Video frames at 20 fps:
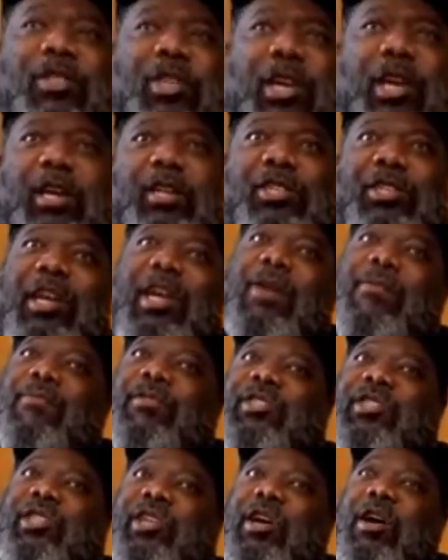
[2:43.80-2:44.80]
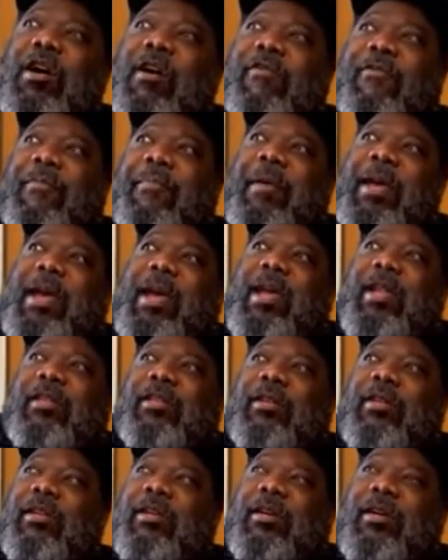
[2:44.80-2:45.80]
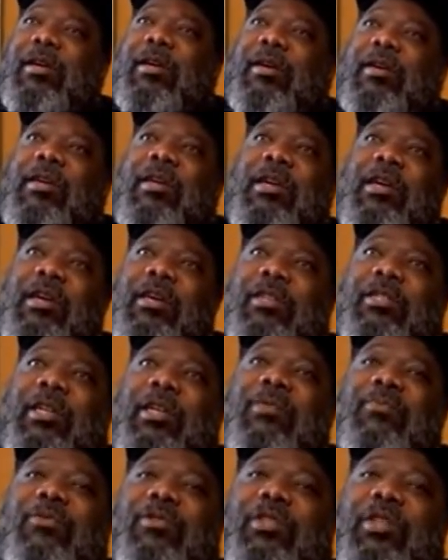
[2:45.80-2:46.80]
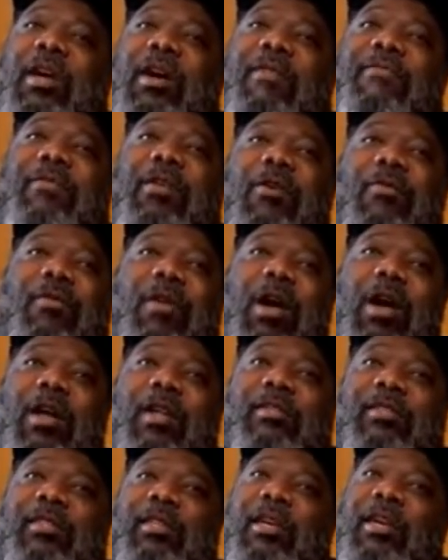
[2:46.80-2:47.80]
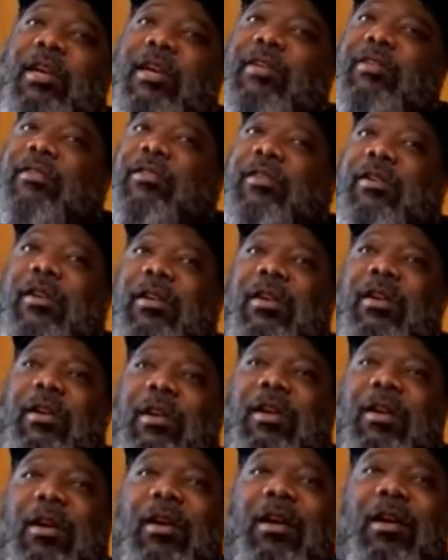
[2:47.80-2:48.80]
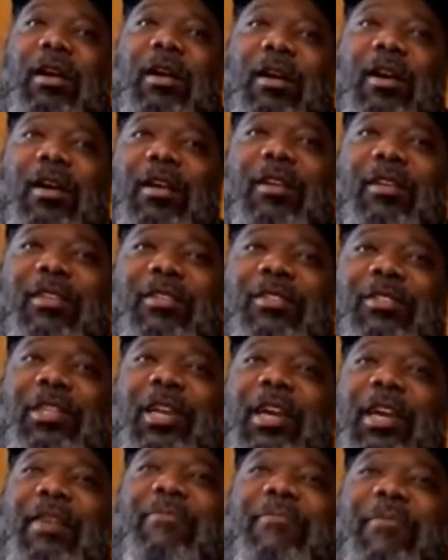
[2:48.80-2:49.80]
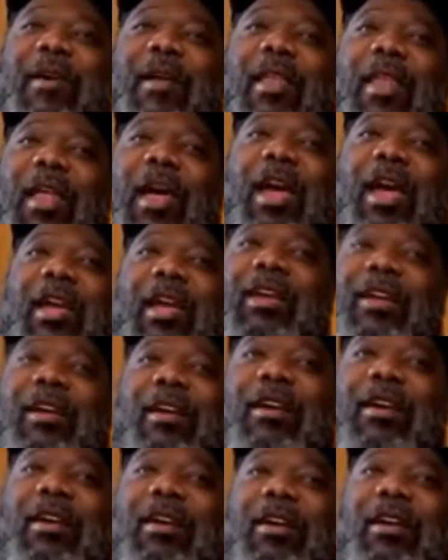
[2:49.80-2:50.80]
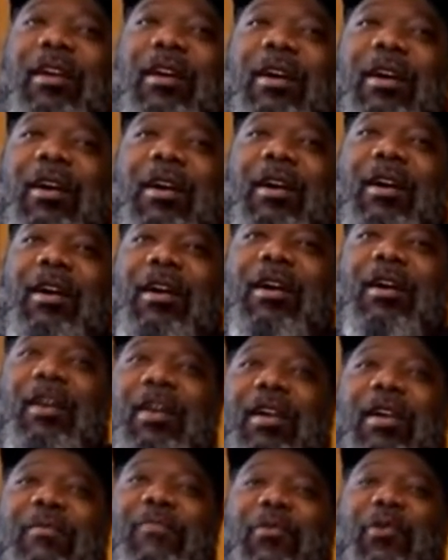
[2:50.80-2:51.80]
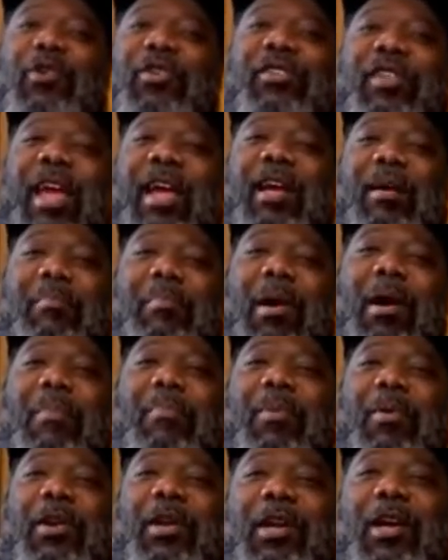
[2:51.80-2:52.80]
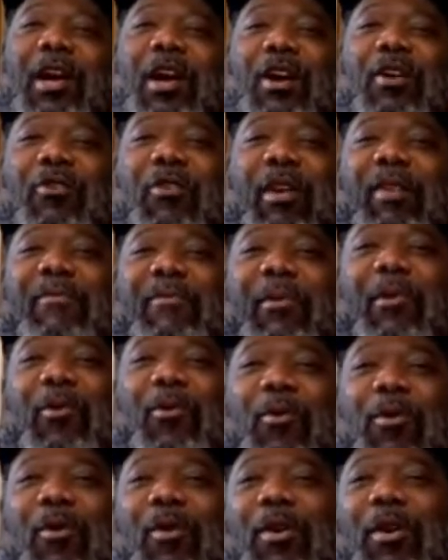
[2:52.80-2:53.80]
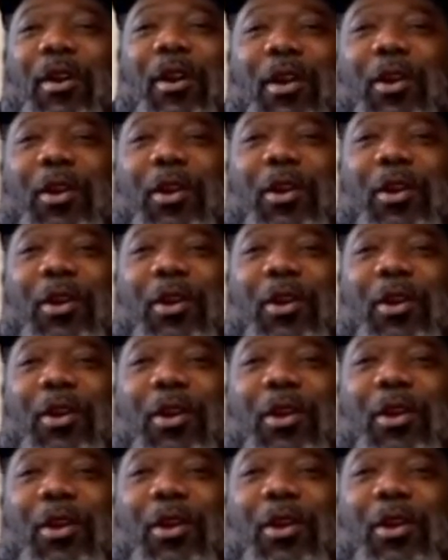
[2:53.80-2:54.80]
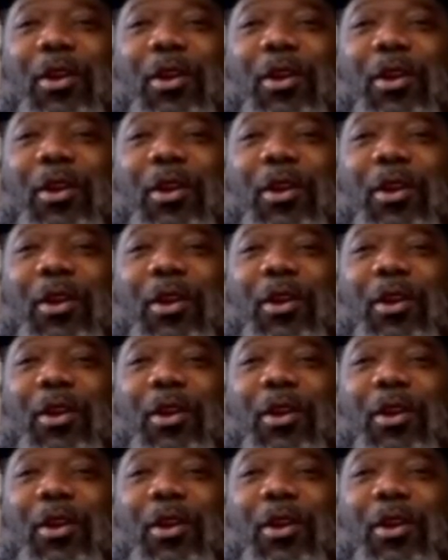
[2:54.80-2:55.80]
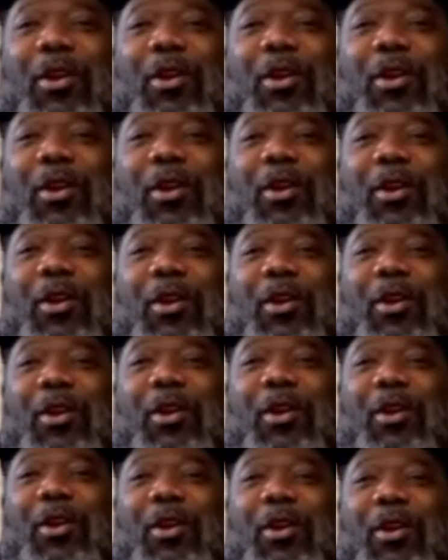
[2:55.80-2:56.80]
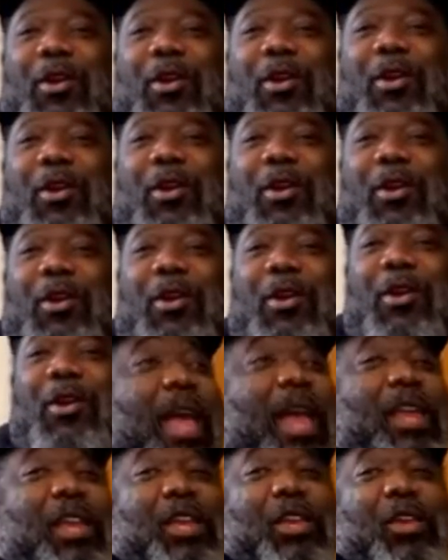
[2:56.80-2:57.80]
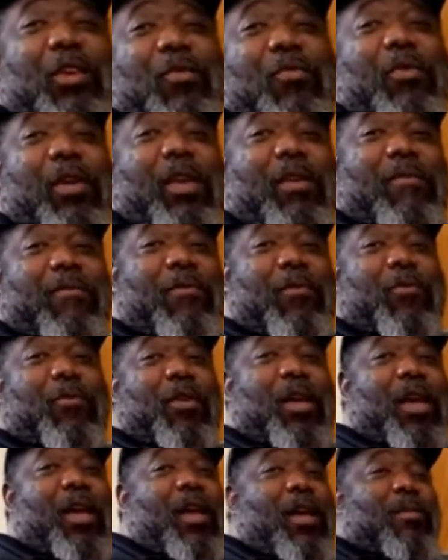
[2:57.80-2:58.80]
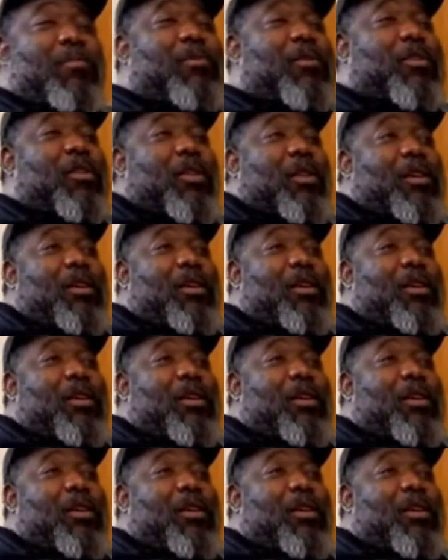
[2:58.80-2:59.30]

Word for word: Gene, Gene was tough, man. Uh, Gene was tough, no nonsense. Uh, Gene felt like uh, if you could take a bump on the concrete floor, you could take a bump anywhere. And uh, we literally had to do that a few times.